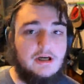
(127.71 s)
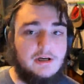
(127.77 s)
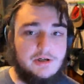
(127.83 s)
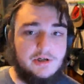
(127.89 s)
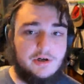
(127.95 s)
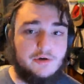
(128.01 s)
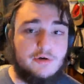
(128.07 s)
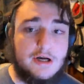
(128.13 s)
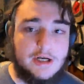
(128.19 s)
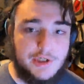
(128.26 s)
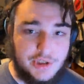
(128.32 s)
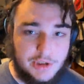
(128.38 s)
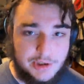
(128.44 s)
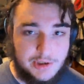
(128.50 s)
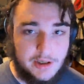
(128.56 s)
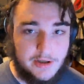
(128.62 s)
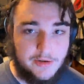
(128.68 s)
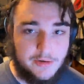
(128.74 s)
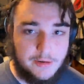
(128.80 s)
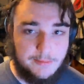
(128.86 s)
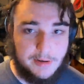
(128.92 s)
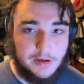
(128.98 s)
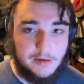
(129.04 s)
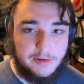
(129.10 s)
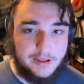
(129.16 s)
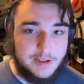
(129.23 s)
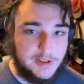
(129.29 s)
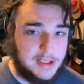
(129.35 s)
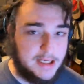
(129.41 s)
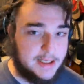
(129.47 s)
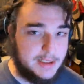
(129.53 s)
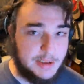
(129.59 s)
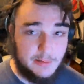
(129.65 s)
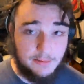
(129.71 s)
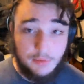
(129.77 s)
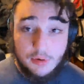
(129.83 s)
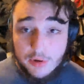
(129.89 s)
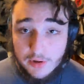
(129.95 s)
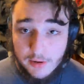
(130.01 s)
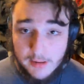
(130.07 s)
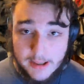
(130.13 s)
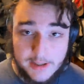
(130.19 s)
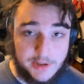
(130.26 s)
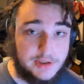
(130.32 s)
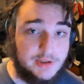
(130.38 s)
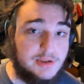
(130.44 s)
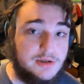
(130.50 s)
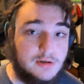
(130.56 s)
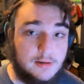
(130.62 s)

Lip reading: to crash into other opponents, as the more you crash into your